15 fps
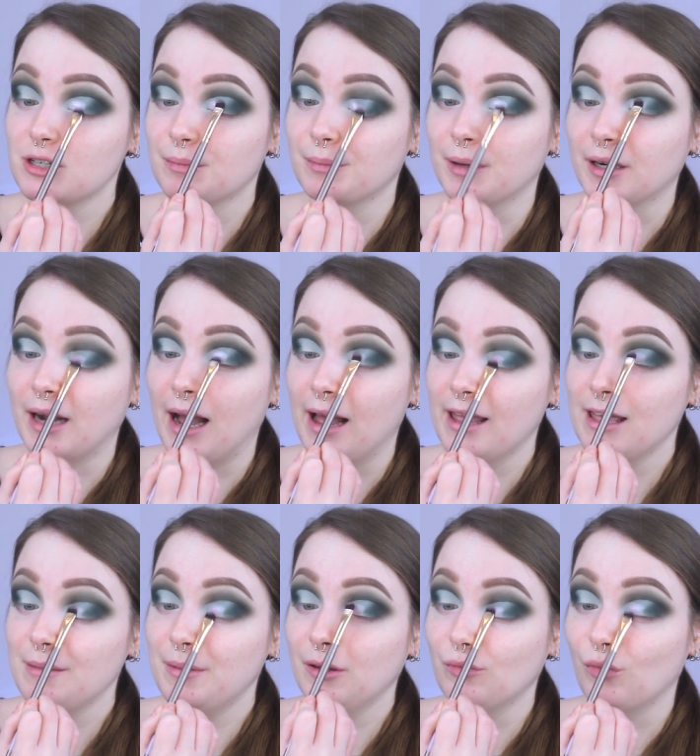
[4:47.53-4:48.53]
but I
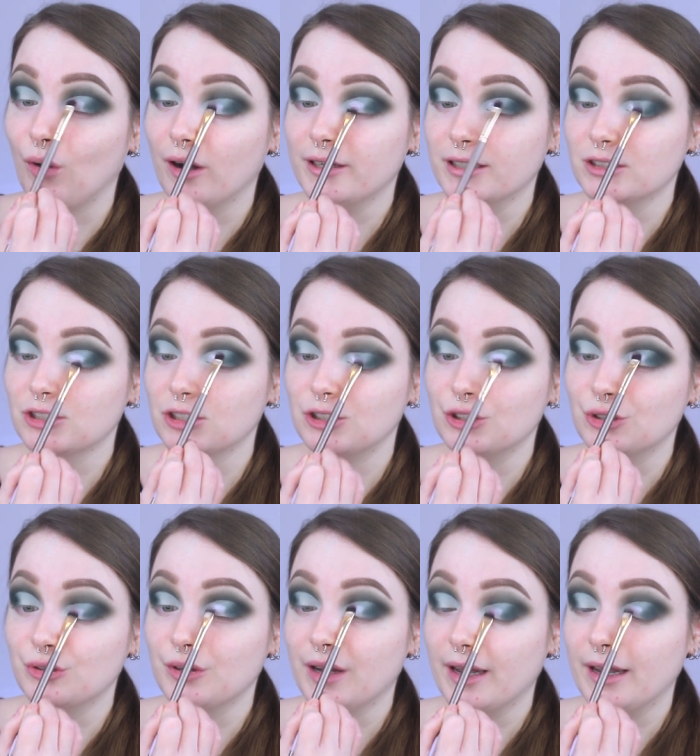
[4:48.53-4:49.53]
have been wanting to
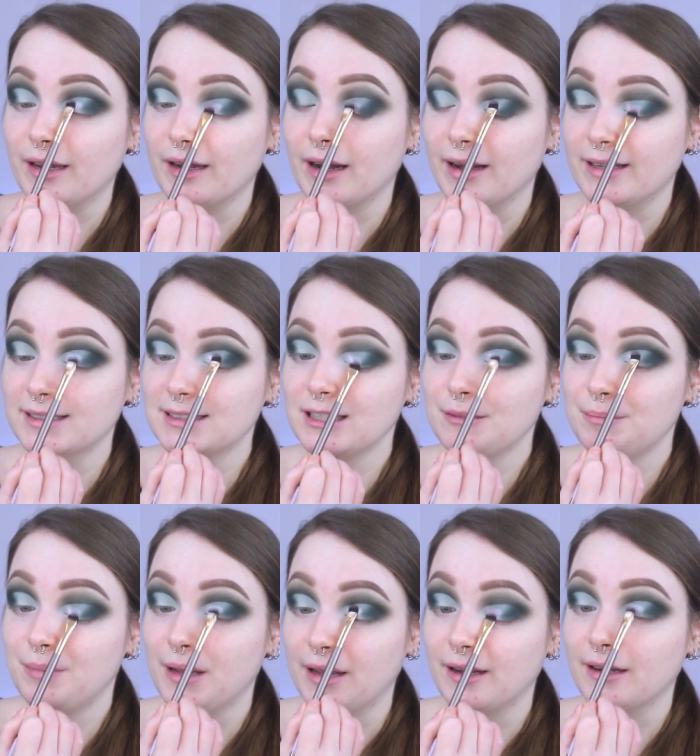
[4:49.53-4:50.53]
do a icy
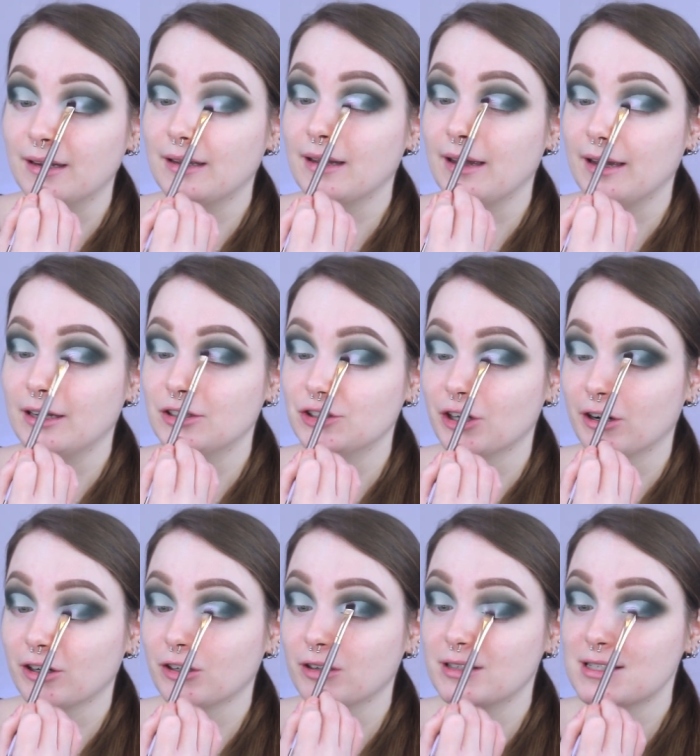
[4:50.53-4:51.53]
pink and
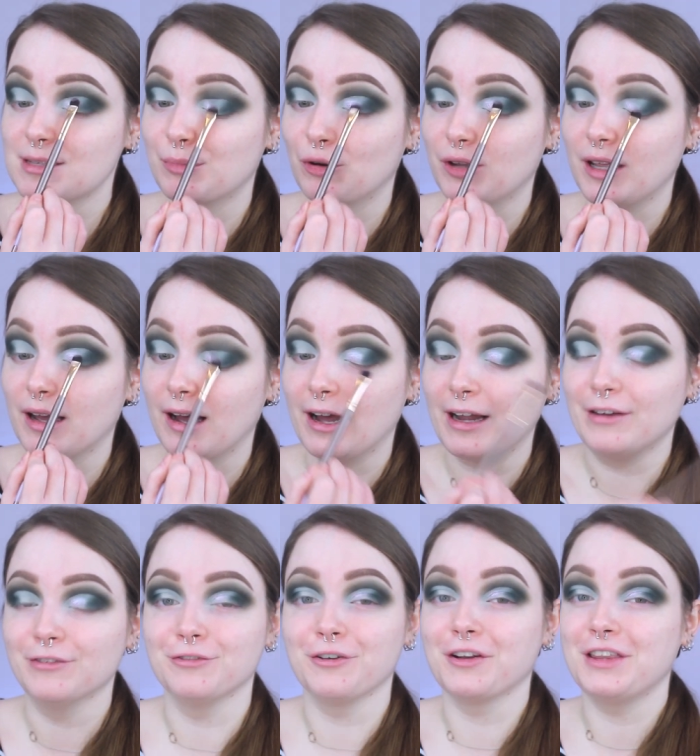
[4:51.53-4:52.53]
dark green smoky eye
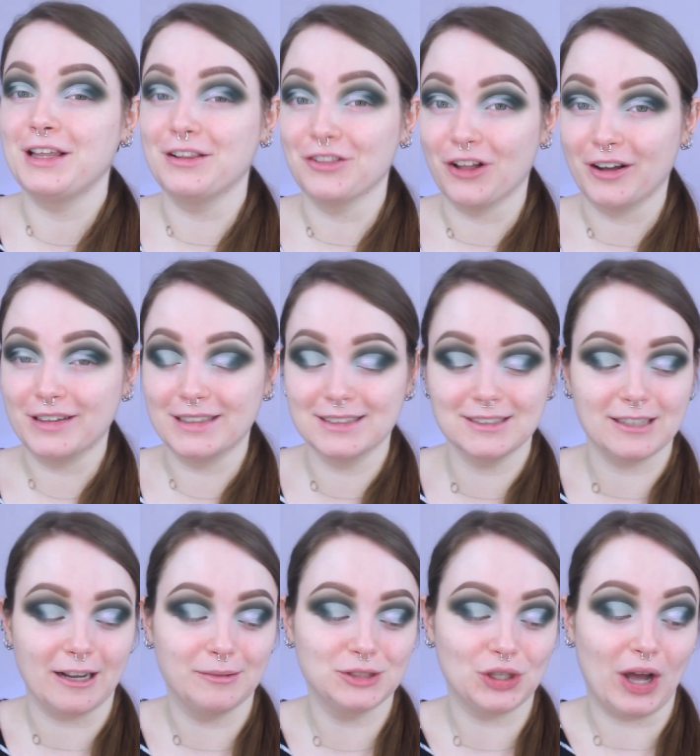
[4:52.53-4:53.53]
for the longest
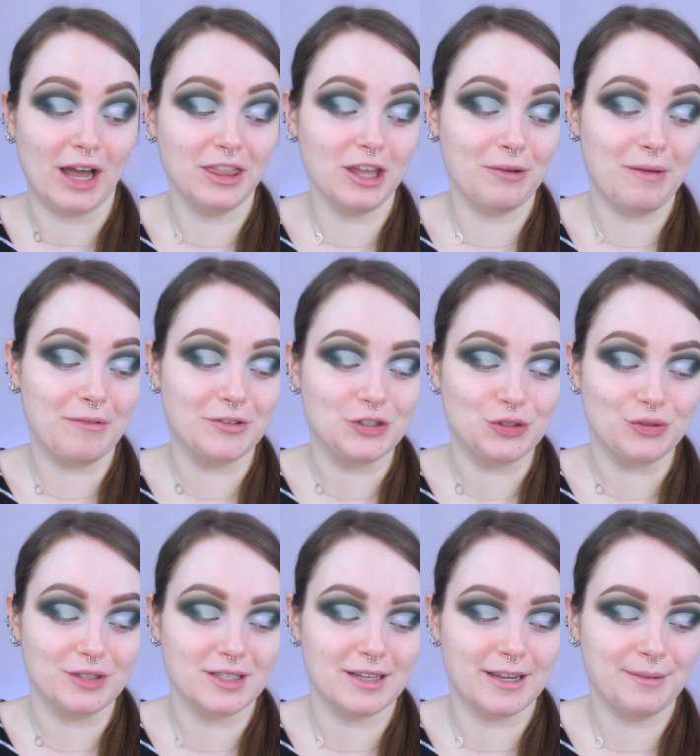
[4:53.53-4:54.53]
time, so I thought we would do
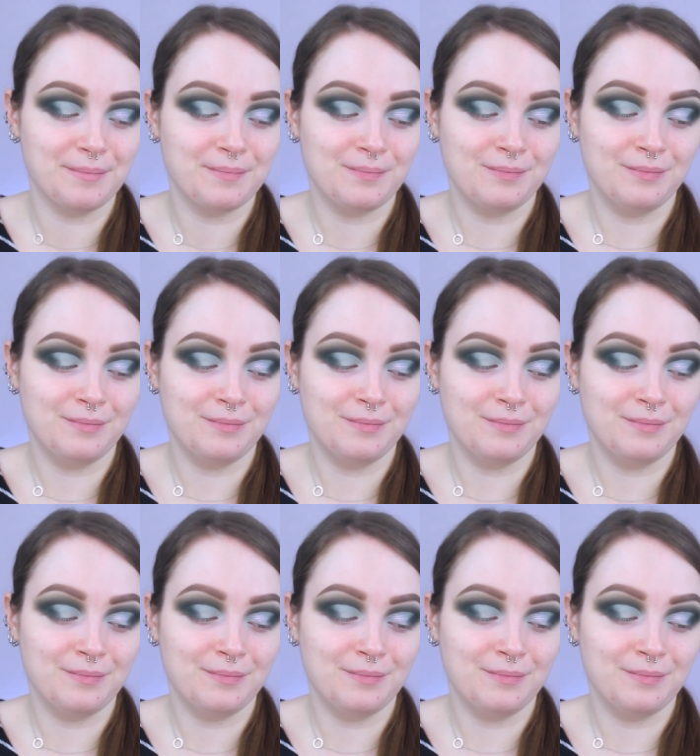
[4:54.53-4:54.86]
it today,